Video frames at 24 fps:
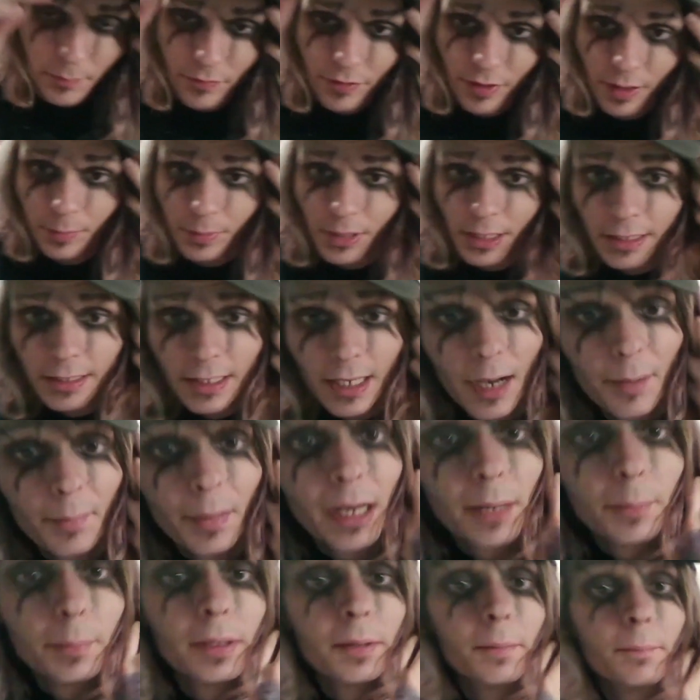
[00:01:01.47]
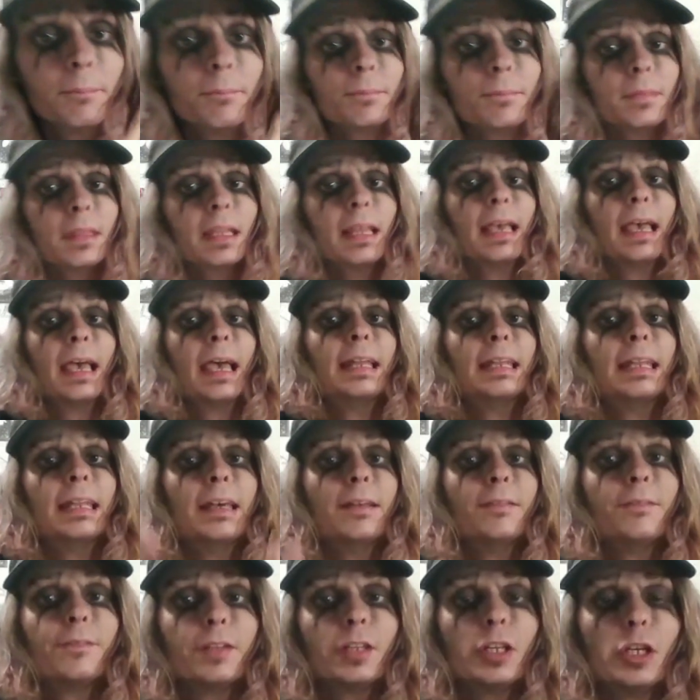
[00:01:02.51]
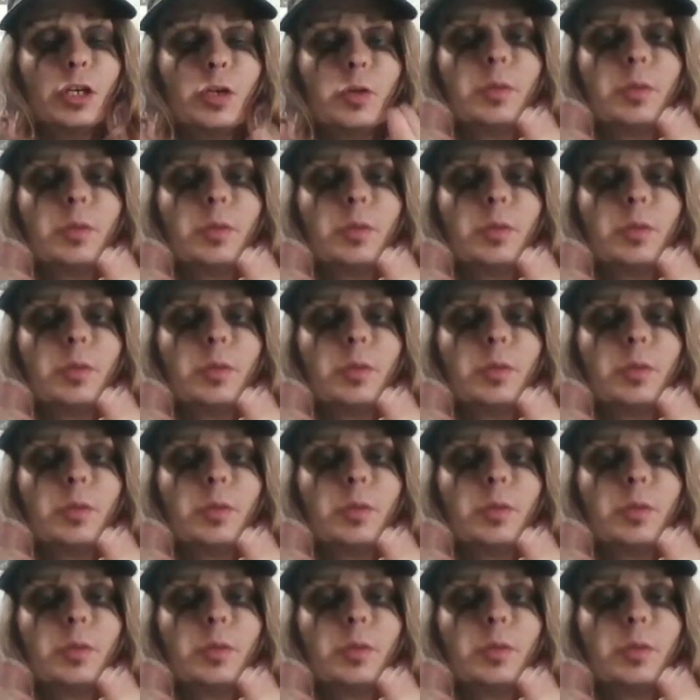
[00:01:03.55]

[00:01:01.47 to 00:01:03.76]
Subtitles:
from the come up. And if you,